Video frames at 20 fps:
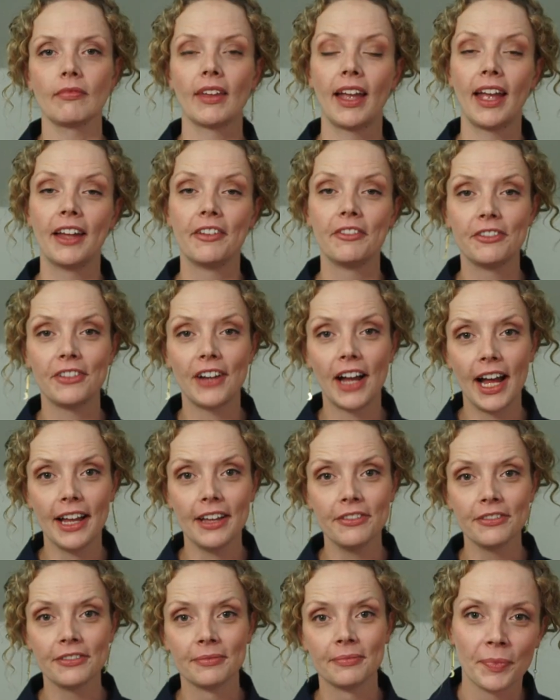And
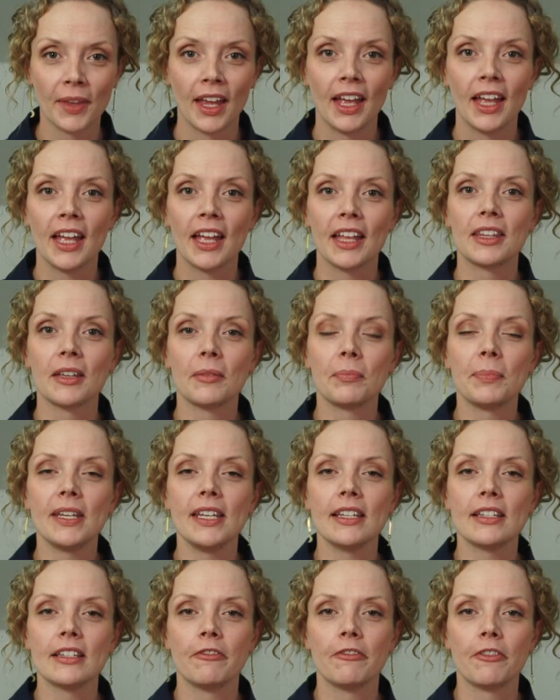5, that
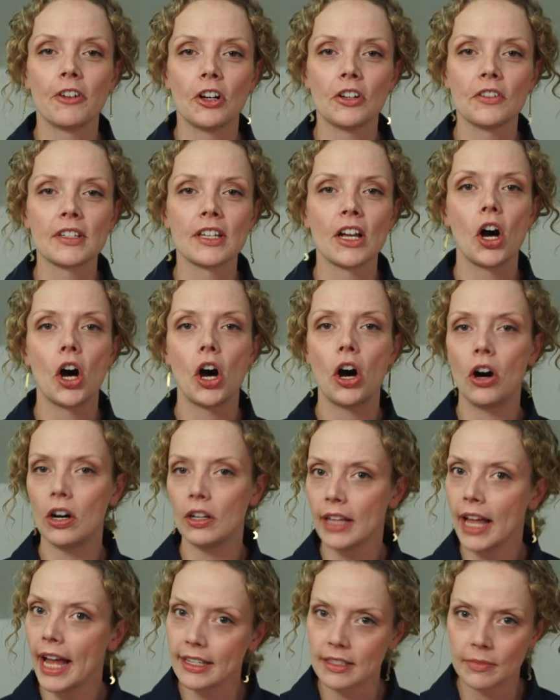peace involves
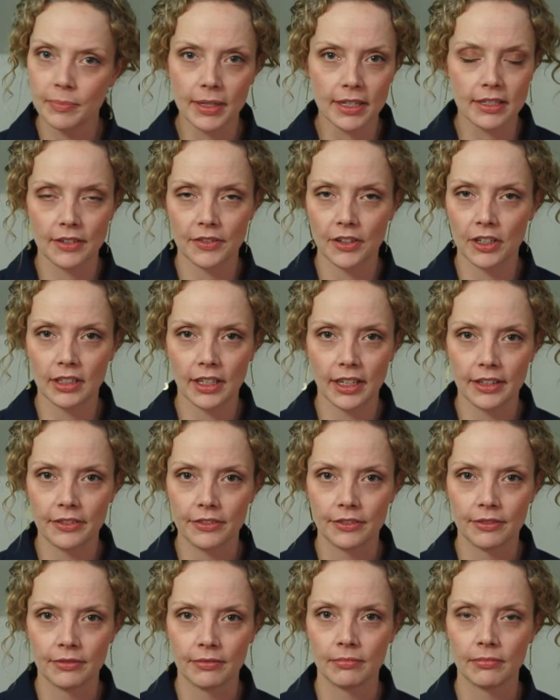all aspects of our
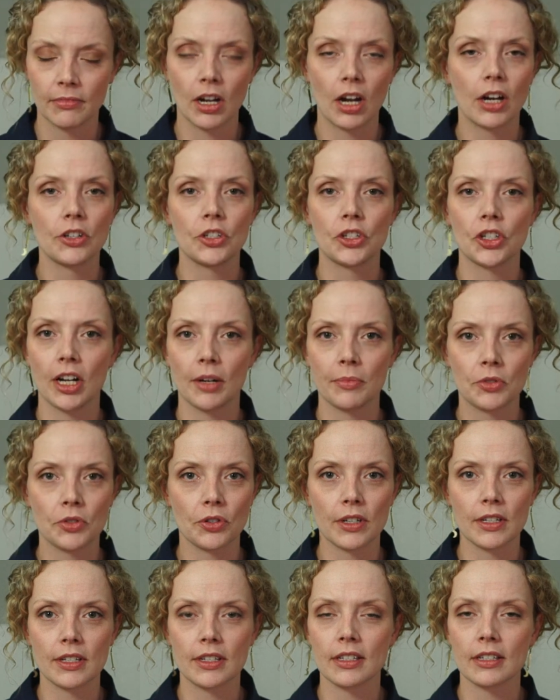life. Our job
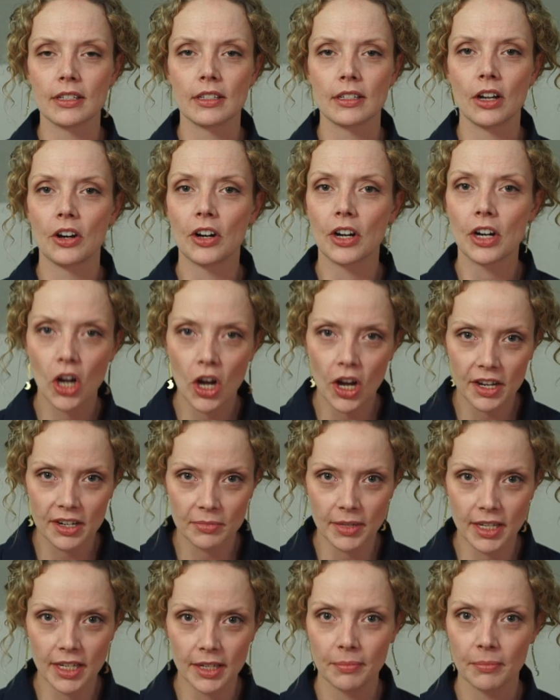choices, our
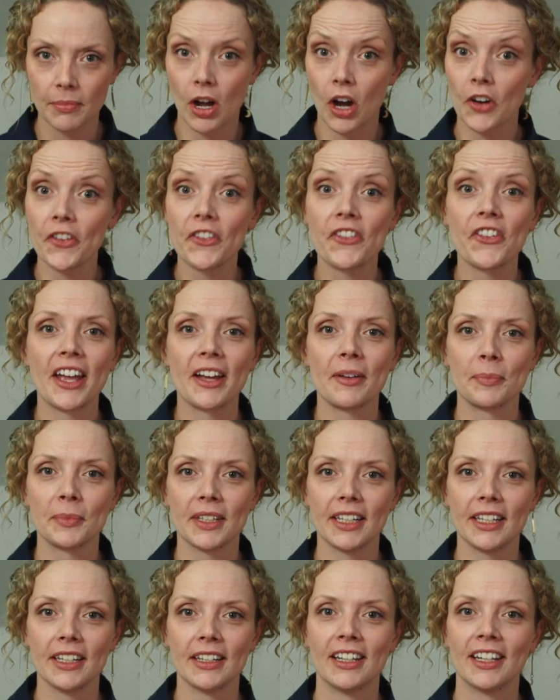economy, our
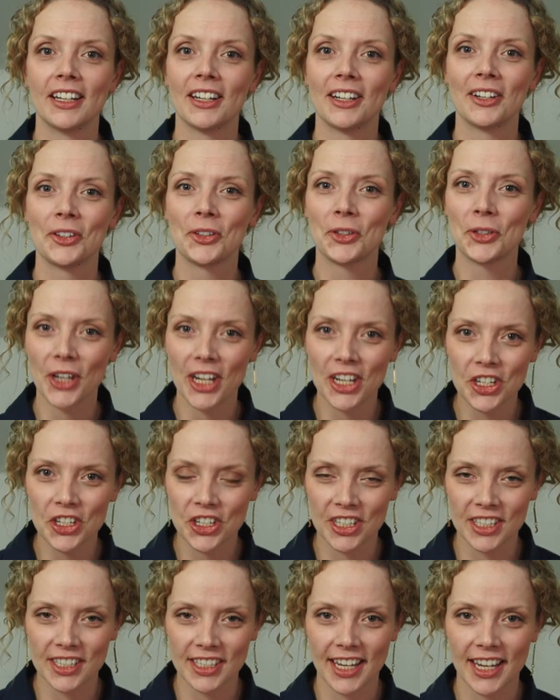family,
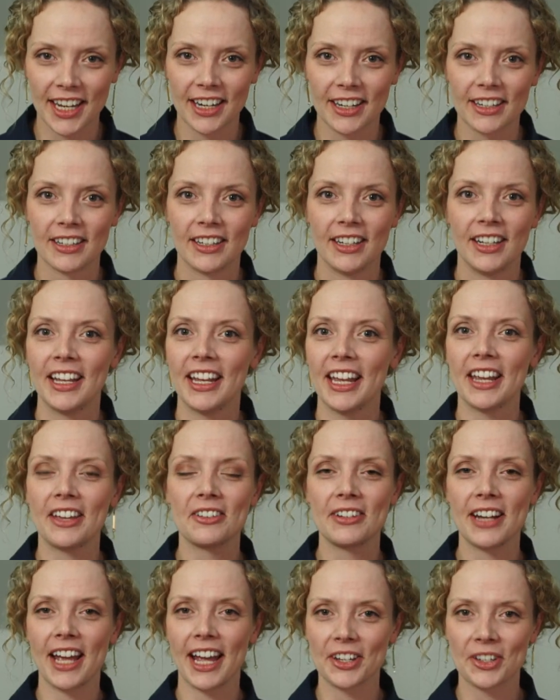creation care,
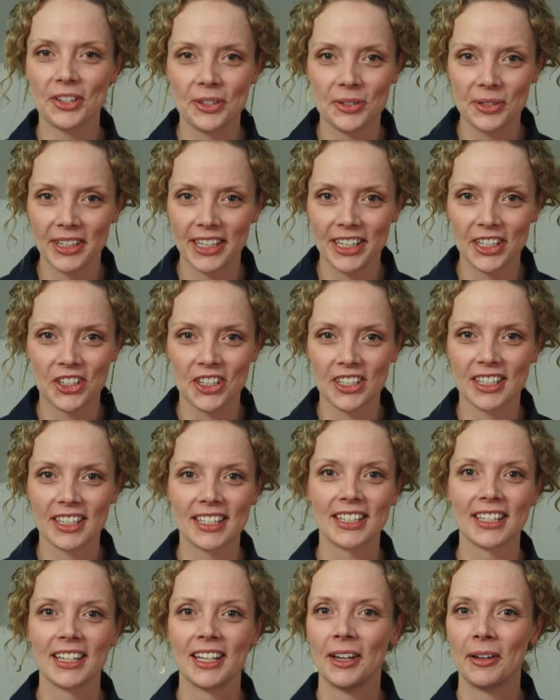international
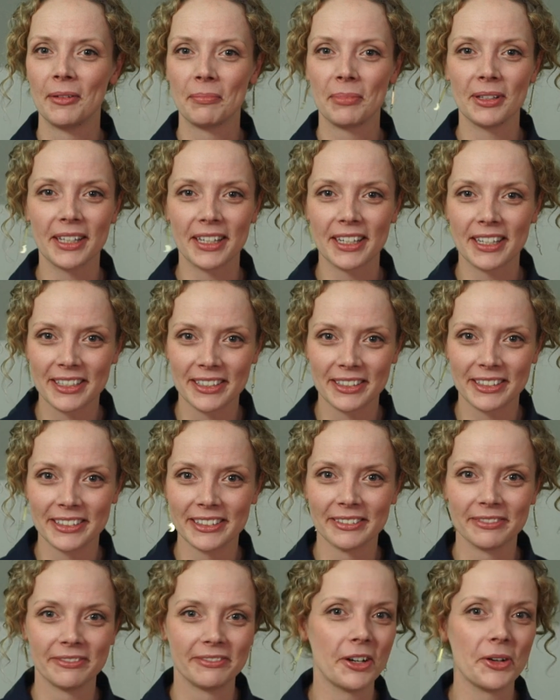relations,
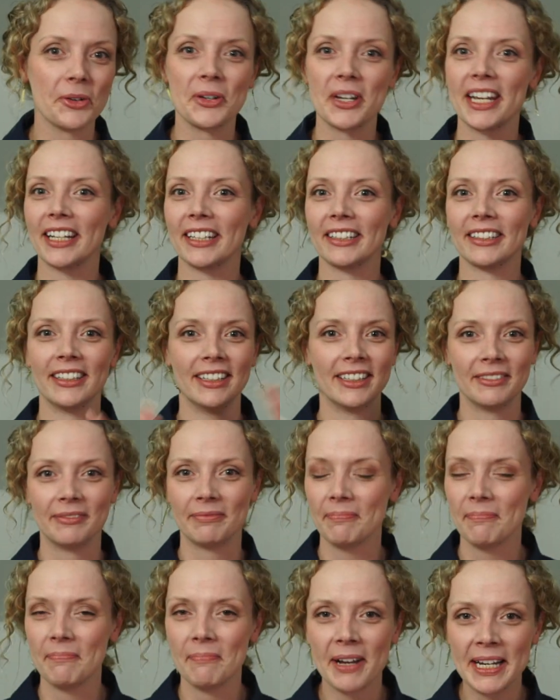political voting,
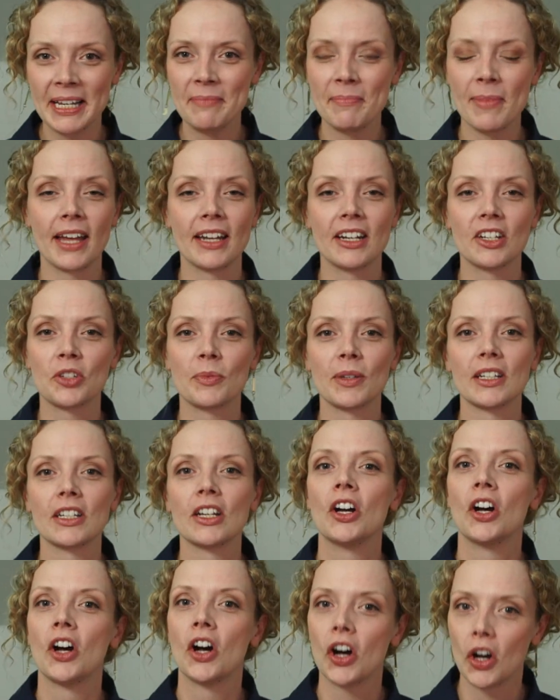money management,
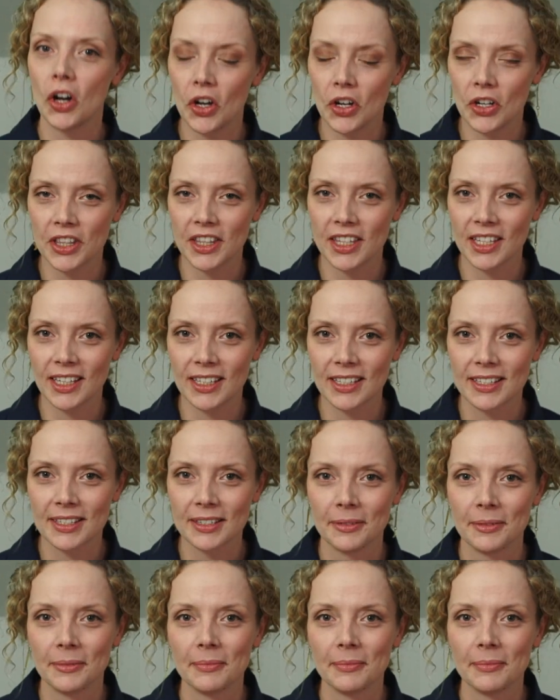all things.